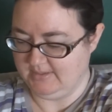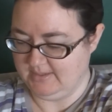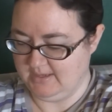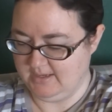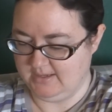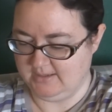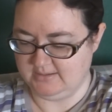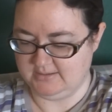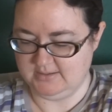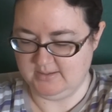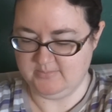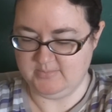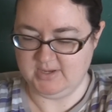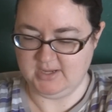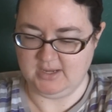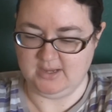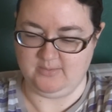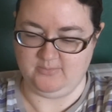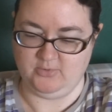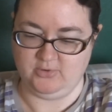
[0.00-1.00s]
And
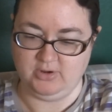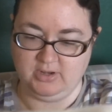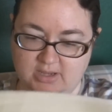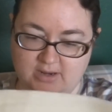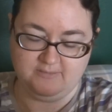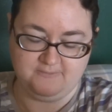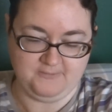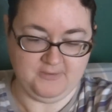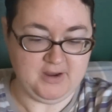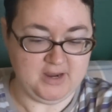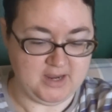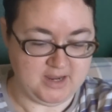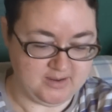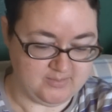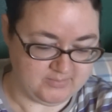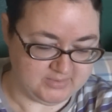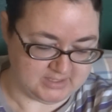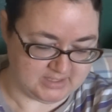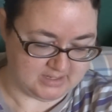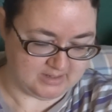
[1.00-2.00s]
someday I'm going to get it
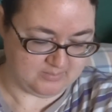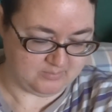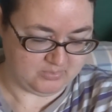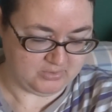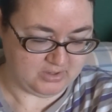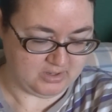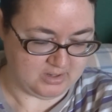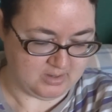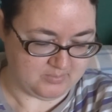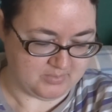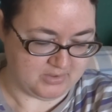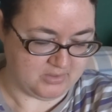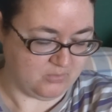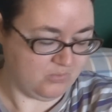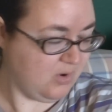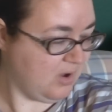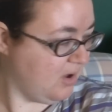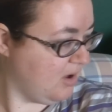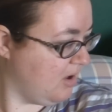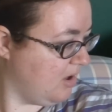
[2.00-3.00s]
framed and put it up on the
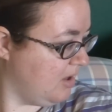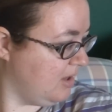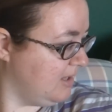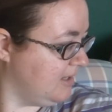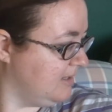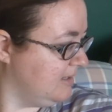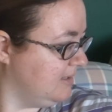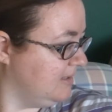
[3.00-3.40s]
wall.